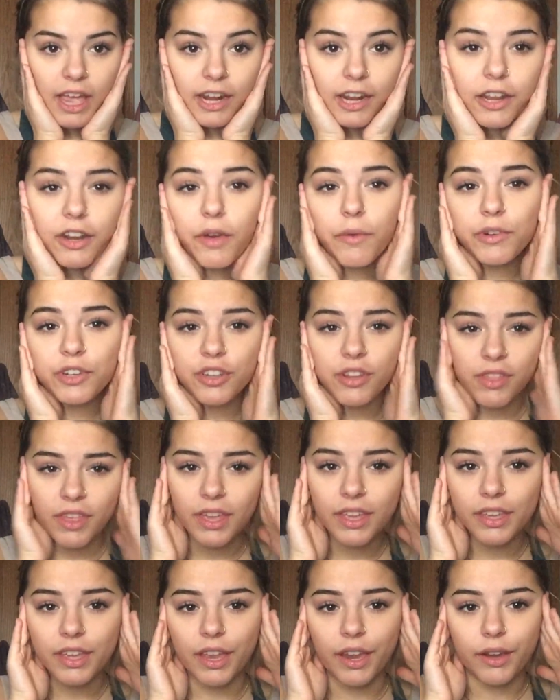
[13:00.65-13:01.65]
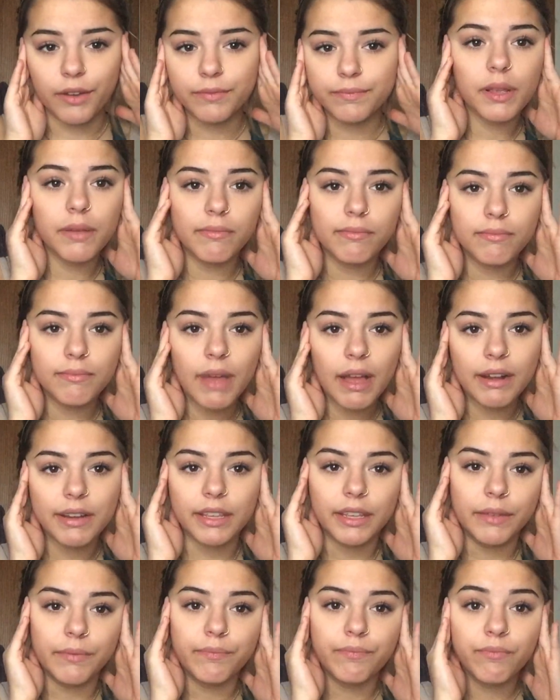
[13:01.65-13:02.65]
And I know what you're thinking,
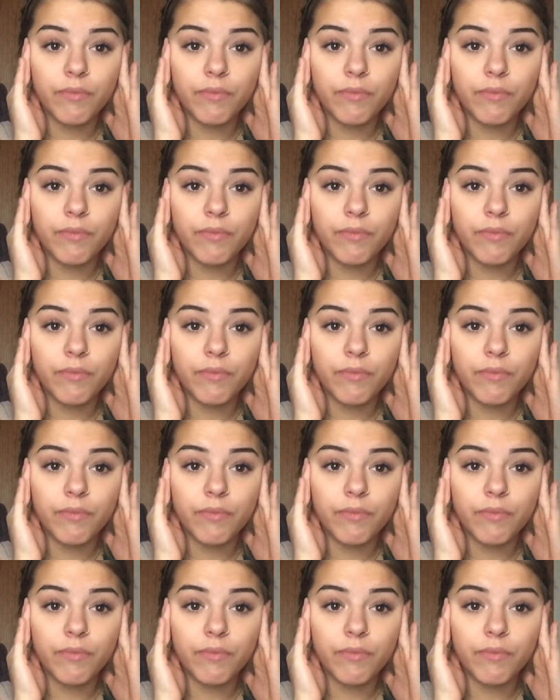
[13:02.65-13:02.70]
Maddie,